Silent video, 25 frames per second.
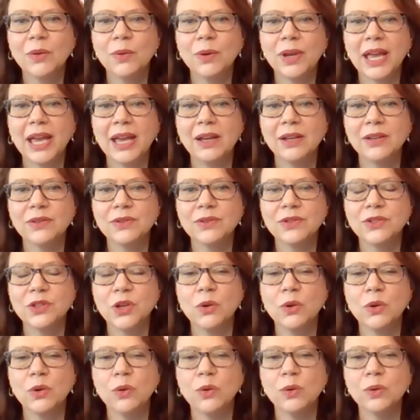Okay,
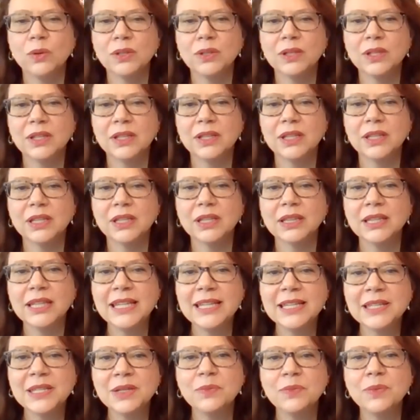so
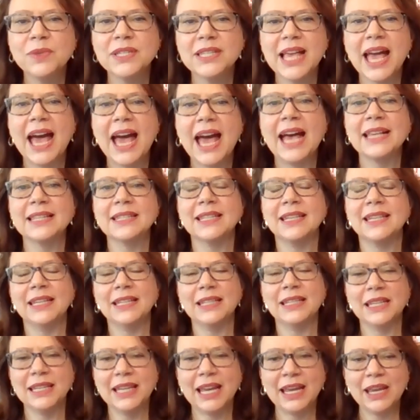Lisa was
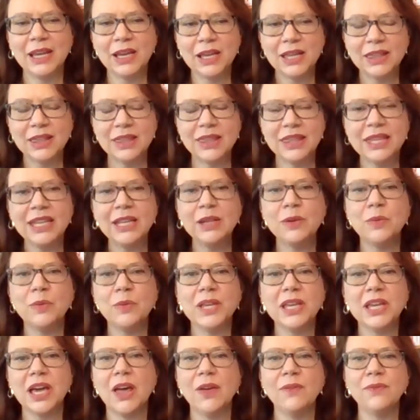asking, and I think
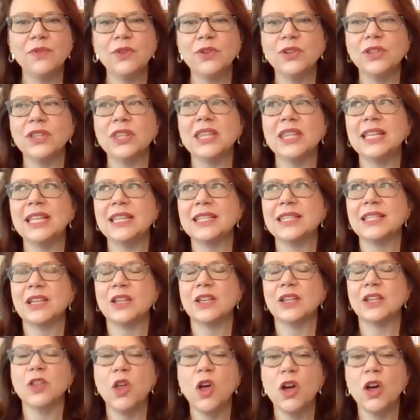we covered
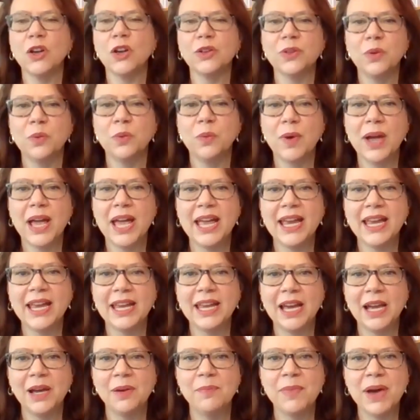this along the
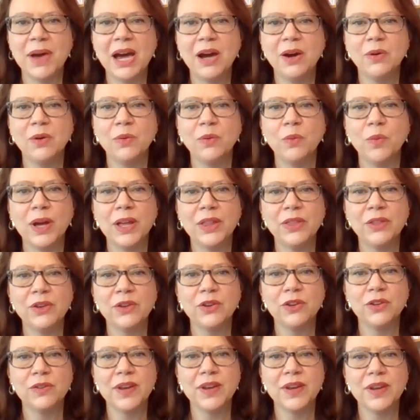way about
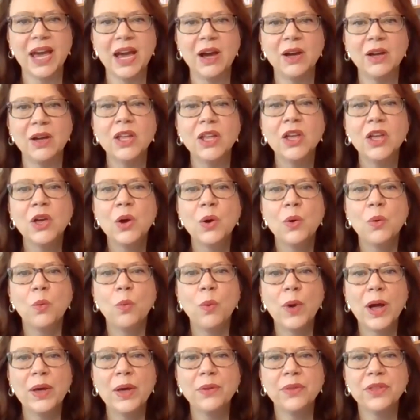whether or not
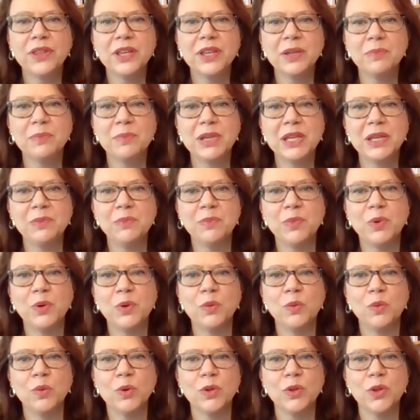wealthy
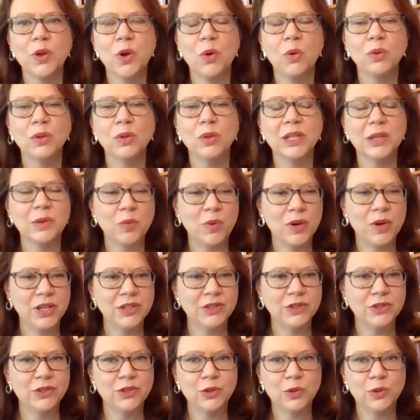people were the only
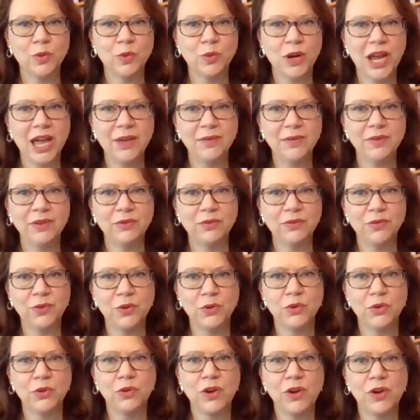ones who were having
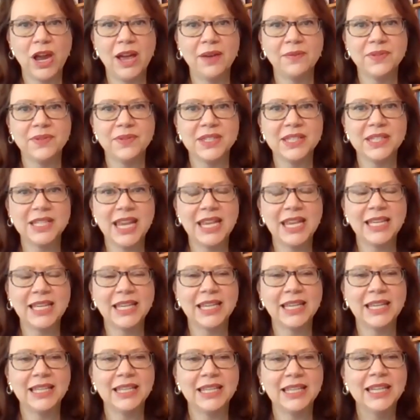photographs
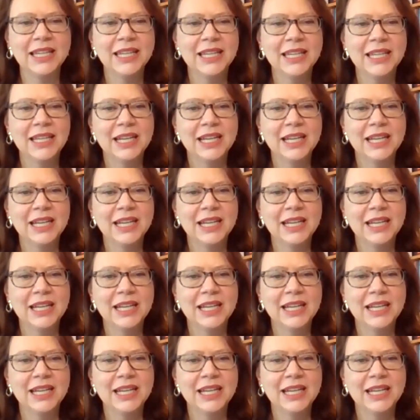taken.